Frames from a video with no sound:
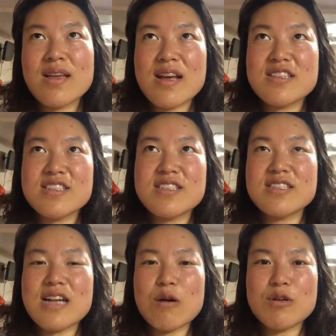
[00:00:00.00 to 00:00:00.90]
yeah, this
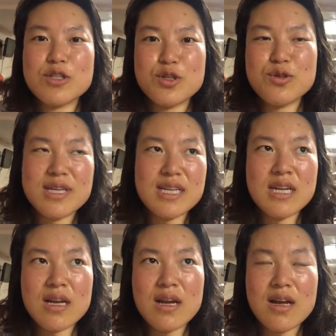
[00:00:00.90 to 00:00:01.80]
is our
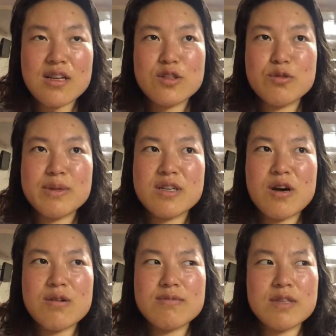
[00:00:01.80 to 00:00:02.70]
duty to
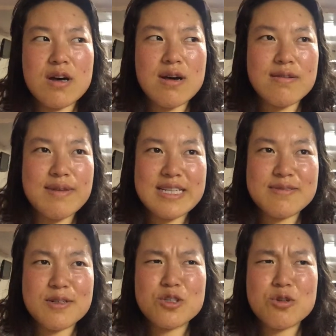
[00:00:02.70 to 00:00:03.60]
become the
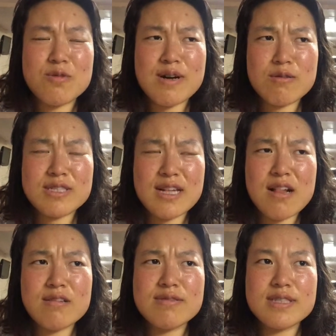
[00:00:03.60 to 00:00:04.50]
best version of
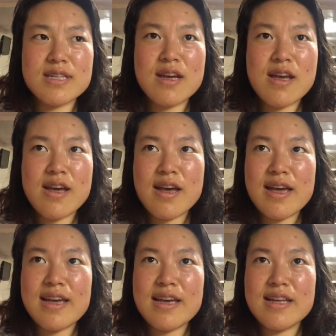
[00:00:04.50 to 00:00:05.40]
ourselves
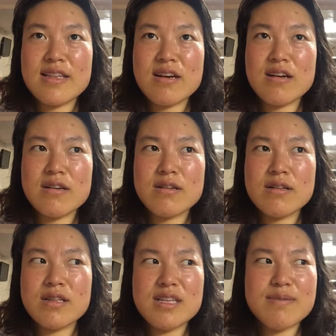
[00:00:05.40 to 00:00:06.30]
and uh,
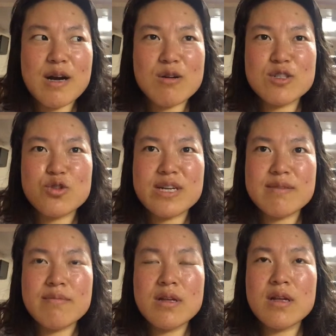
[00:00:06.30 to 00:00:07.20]
live our
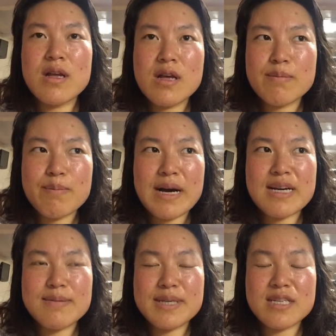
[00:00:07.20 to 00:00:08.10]
dream
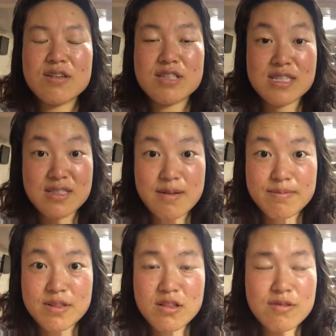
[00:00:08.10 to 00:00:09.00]
by being an
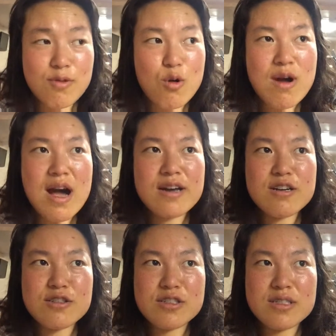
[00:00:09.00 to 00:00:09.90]
example for
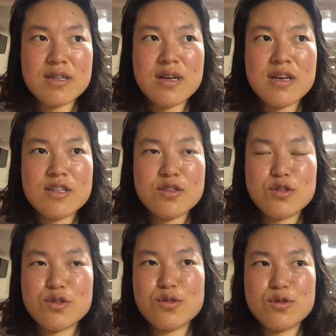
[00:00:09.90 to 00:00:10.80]
others
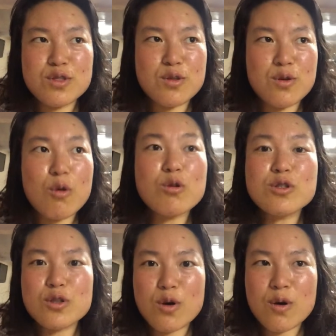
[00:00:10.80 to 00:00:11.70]
to, you know,
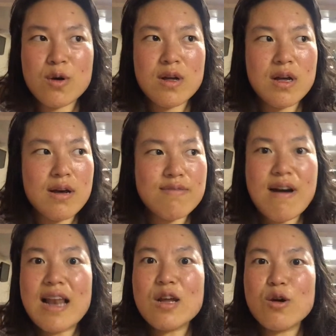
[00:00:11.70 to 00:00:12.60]
also
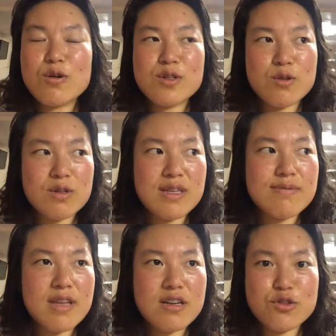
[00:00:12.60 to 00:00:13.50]
follow, you know,
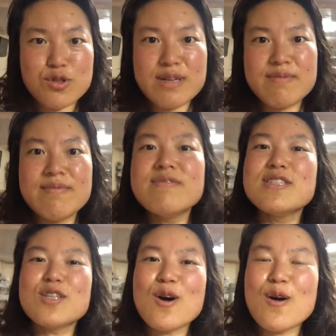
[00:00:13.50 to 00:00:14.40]
live their dream.
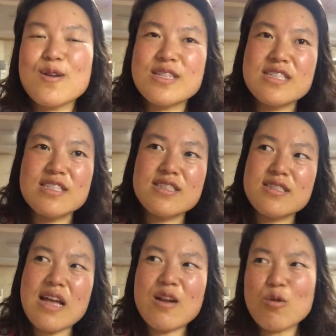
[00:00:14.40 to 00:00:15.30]
So this
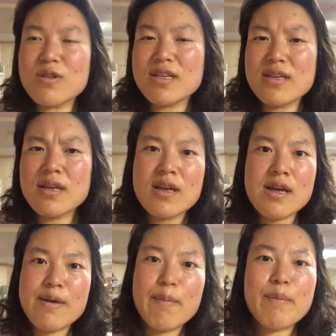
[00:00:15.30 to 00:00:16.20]
is not only
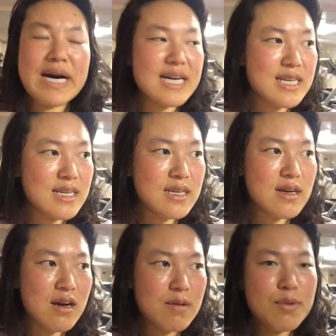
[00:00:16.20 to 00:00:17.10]
my
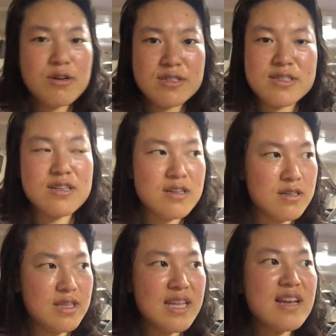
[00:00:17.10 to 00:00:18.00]
uh, personal
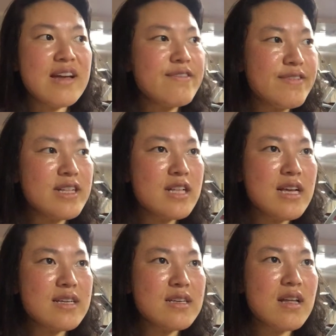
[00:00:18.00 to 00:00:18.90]
thing. I feel
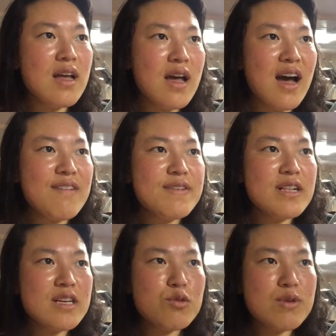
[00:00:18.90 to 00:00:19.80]
like I feel
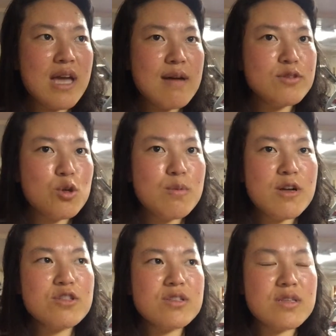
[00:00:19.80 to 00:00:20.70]
like we have so
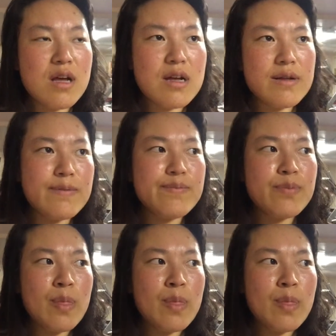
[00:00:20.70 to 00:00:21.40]
much. Um,